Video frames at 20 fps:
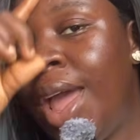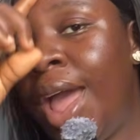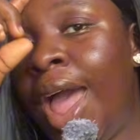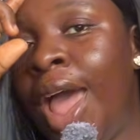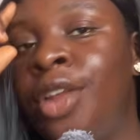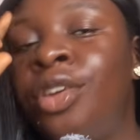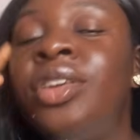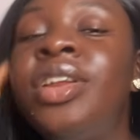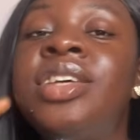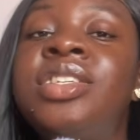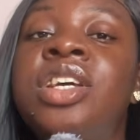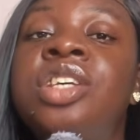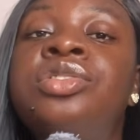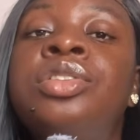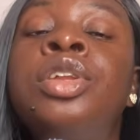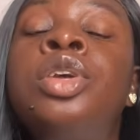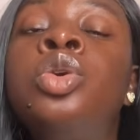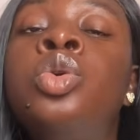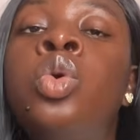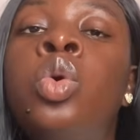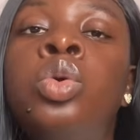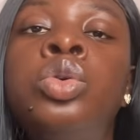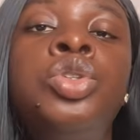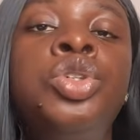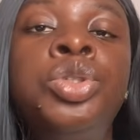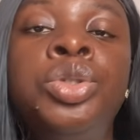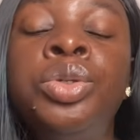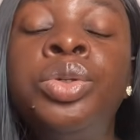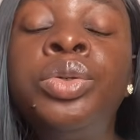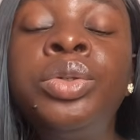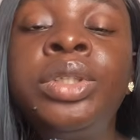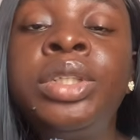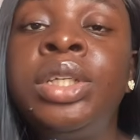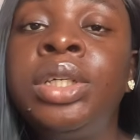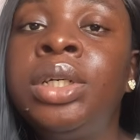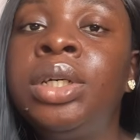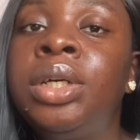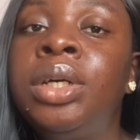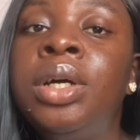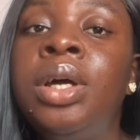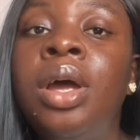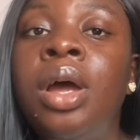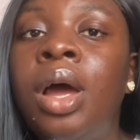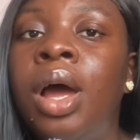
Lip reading: I don't necessarily go through the